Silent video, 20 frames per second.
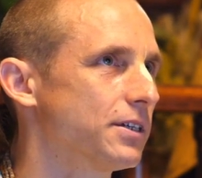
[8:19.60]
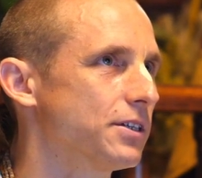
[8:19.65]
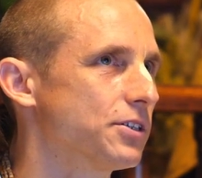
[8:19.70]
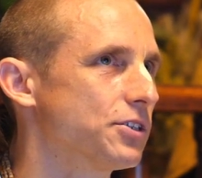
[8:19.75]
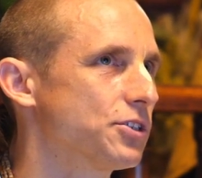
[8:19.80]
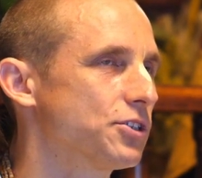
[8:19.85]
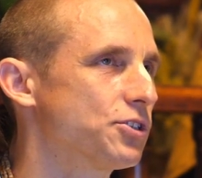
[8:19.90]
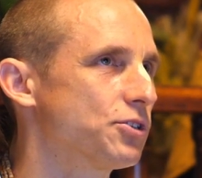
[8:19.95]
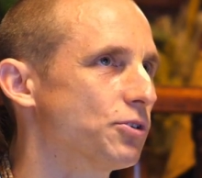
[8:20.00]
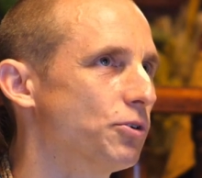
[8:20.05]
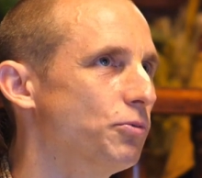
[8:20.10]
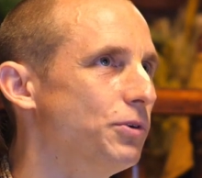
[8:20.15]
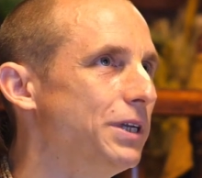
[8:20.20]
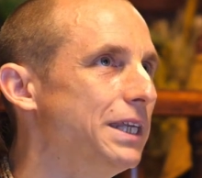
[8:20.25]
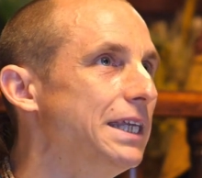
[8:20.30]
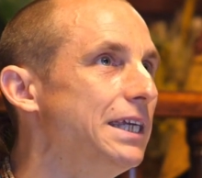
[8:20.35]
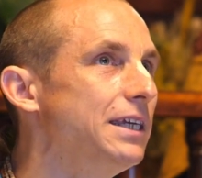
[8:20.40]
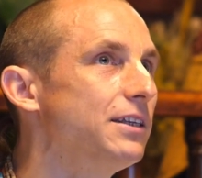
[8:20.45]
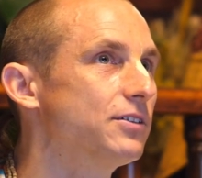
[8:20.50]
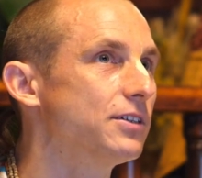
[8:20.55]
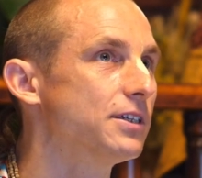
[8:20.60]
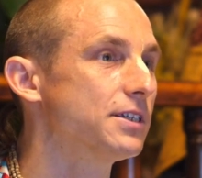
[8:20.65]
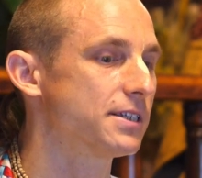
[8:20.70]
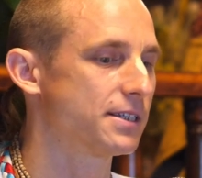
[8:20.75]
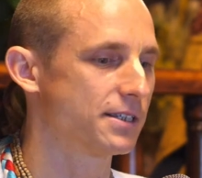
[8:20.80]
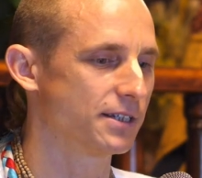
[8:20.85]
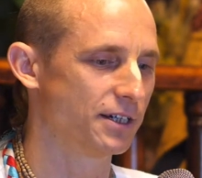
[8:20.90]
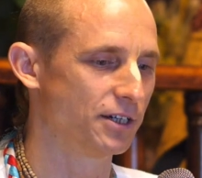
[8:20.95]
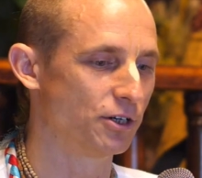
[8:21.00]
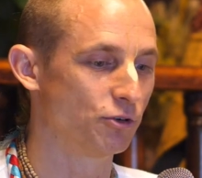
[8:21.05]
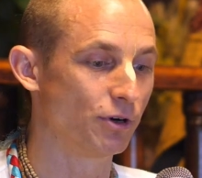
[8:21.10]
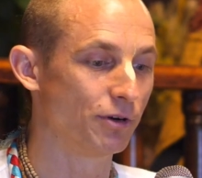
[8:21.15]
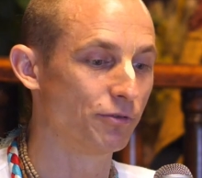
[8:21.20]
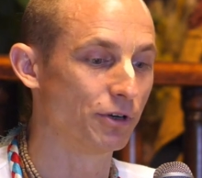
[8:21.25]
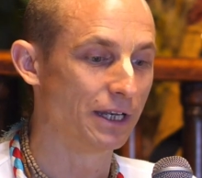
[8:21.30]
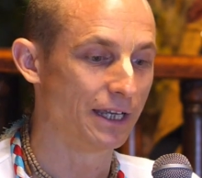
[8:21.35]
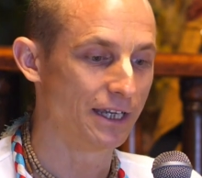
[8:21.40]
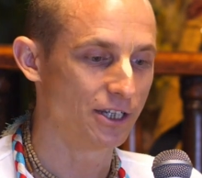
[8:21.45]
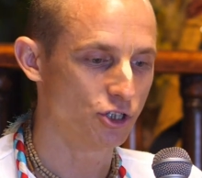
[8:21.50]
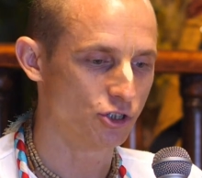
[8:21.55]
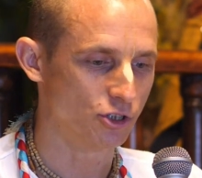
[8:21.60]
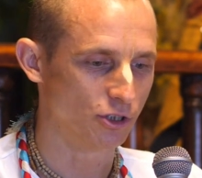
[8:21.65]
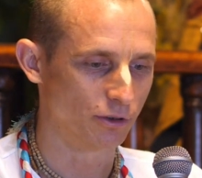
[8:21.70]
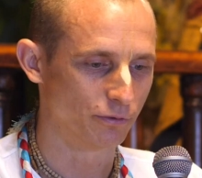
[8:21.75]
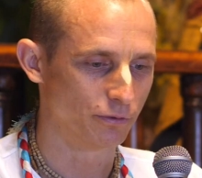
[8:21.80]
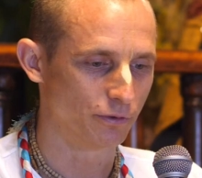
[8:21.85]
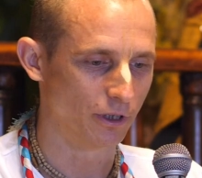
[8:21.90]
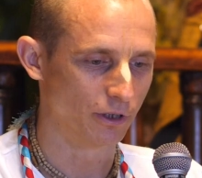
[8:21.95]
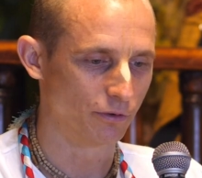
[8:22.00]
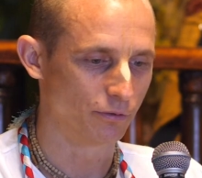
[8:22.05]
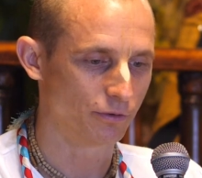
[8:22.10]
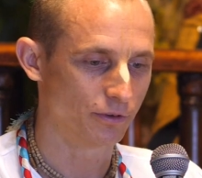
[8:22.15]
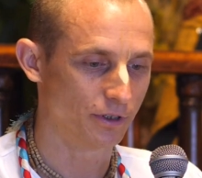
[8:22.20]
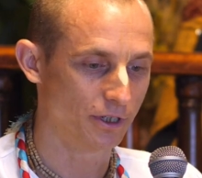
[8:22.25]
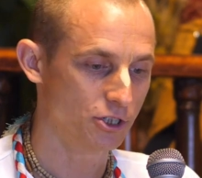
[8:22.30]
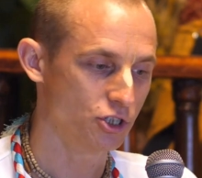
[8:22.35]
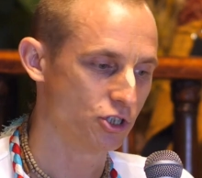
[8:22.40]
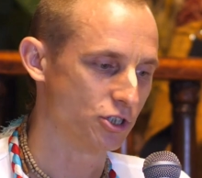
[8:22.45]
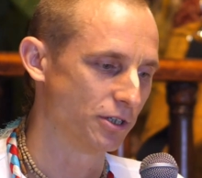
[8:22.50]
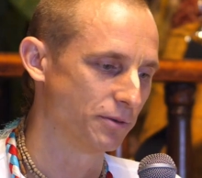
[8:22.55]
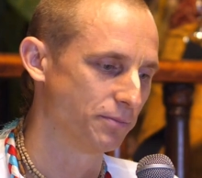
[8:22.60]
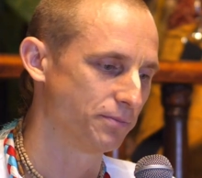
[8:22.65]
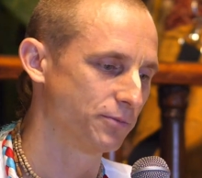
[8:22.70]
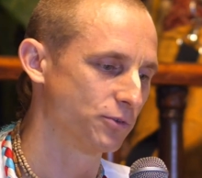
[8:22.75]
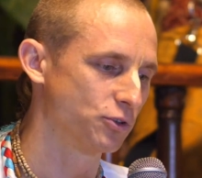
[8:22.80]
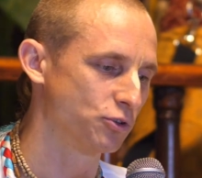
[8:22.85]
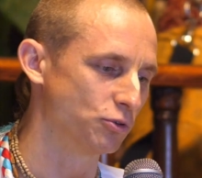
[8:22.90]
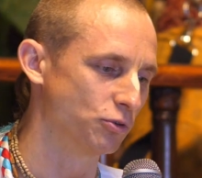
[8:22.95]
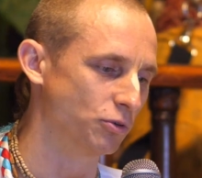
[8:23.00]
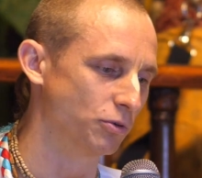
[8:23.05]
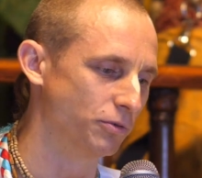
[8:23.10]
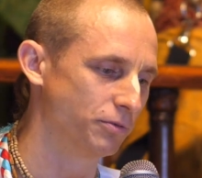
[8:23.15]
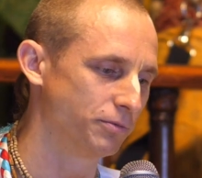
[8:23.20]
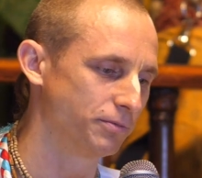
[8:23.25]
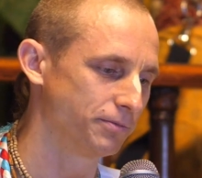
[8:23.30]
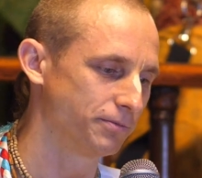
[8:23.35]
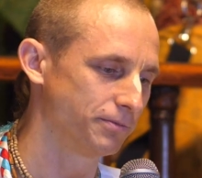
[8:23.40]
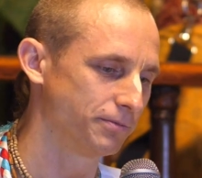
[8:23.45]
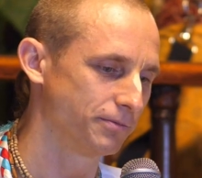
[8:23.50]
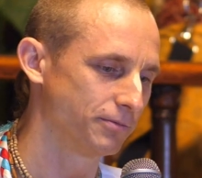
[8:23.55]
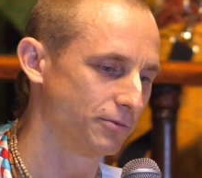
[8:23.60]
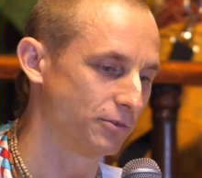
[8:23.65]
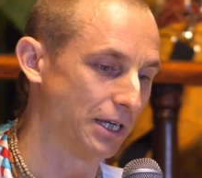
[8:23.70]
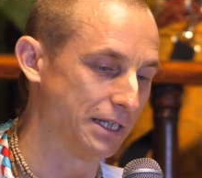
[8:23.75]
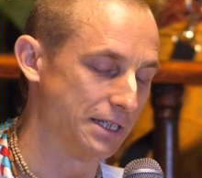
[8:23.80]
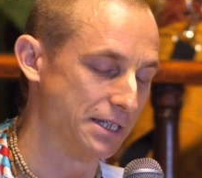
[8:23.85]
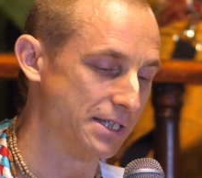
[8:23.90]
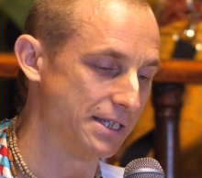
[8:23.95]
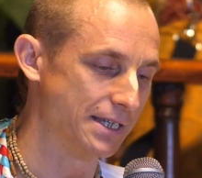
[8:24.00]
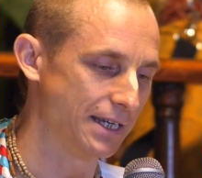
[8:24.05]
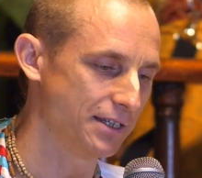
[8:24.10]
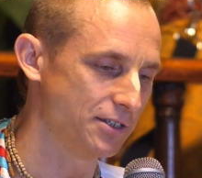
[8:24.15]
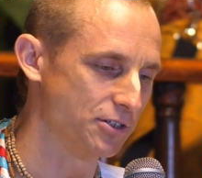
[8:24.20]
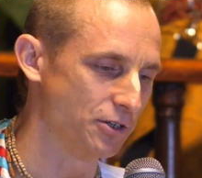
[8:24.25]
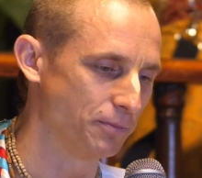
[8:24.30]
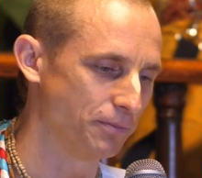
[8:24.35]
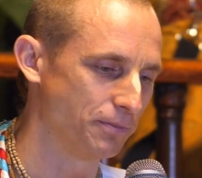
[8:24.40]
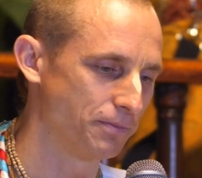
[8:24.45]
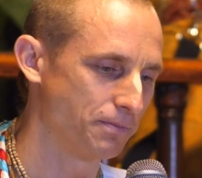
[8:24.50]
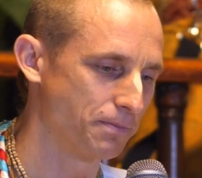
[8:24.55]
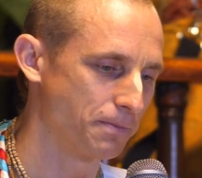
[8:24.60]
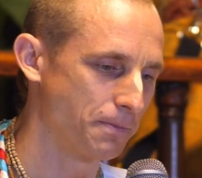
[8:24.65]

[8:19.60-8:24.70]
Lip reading: So we need this revelation of Krishna to understand him.